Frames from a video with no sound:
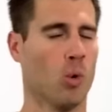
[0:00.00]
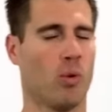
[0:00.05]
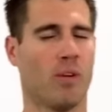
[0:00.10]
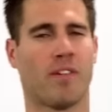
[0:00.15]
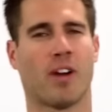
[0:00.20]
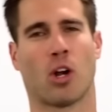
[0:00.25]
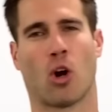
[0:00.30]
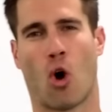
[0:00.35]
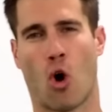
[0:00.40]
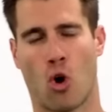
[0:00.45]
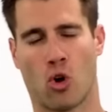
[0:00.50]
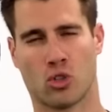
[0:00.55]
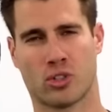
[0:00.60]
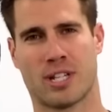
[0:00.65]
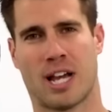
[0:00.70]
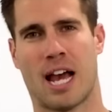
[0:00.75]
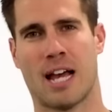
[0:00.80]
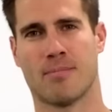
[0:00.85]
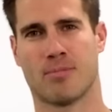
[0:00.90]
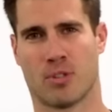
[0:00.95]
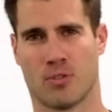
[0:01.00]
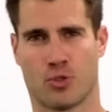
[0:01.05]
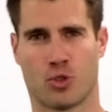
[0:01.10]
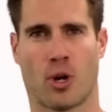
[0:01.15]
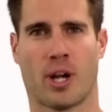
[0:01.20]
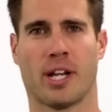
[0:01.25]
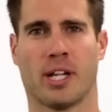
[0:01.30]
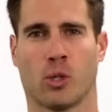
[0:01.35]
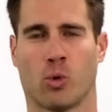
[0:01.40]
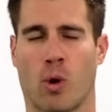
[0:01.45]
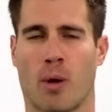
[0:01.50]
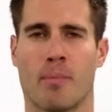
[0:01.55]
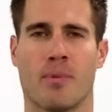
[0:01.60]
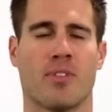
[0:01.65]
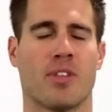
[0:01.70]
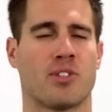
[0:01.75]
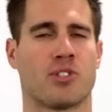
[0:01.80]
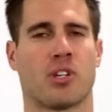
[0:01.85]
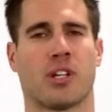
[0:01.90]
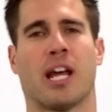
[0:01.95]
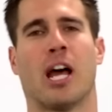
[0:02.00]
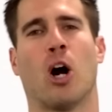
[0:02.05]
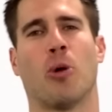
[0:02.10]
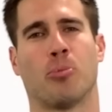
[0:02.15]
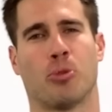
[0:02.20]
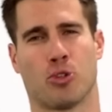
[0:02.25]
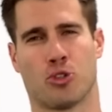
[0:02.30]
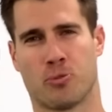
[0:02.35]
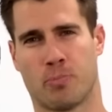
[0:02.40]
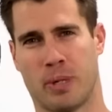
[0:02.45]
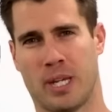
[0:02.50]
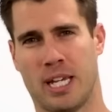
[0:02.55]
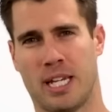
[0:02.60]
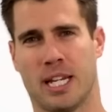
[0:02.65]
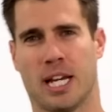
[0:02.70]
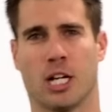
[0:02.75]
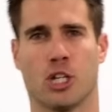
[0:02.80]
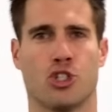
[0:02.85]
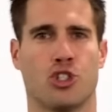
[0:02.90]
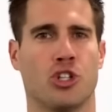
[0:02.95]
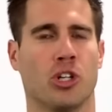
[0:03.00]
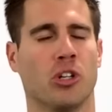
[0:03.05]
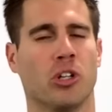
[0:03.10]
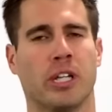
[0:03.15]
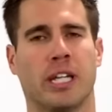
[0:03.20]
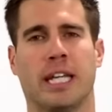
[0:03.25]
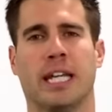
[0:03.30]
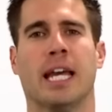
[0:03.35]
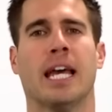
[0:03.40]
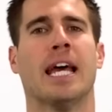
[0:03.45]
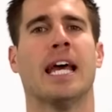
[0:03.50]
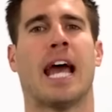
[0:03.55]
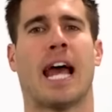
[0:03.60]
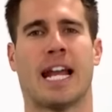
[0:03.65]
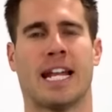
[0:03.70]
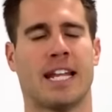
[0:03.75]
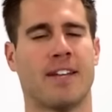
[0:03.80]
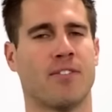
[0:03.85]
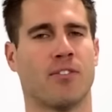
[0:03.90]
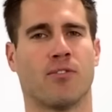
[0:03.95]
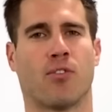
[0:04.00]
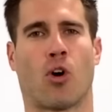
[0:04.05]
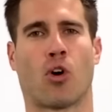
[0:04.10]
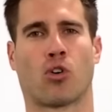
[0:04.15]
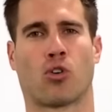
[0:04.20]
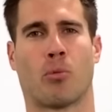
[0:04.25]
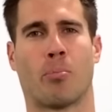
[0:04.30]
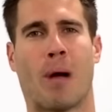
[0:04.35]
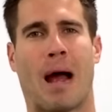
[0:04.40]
We've got all types of training equipment that's gonna help your speed, agility, and even vertical